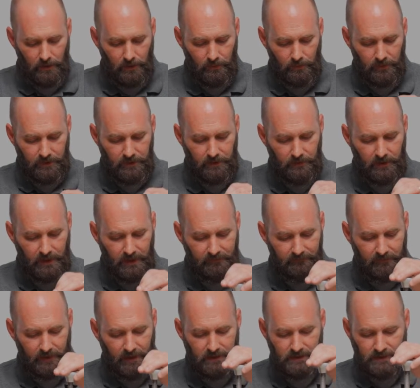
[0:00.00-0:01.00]
When you have
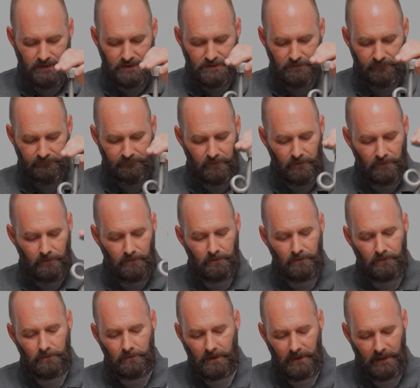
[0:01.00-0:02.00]
that diesel
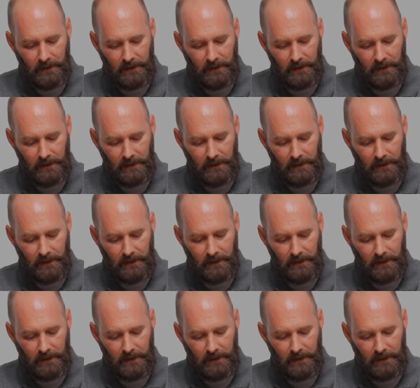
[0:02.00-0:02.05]
fuel